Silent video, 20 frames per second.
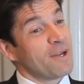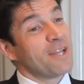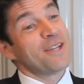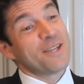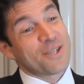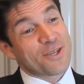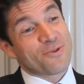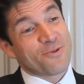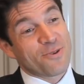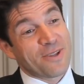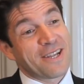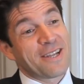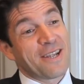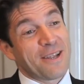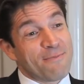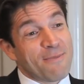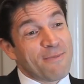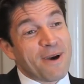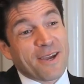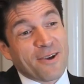But it is true that
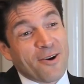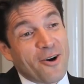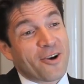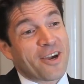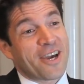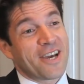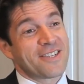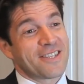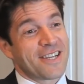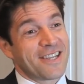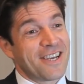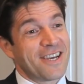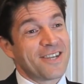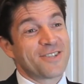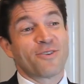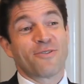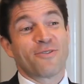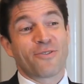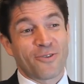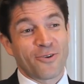in my young age, at the
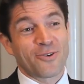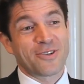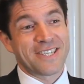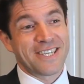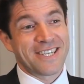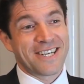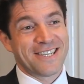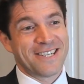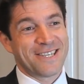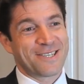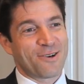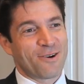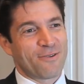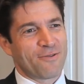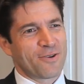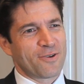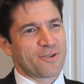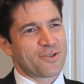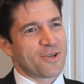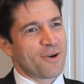age of 13, I
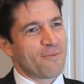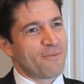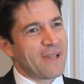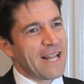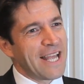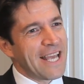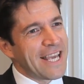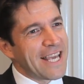discovered some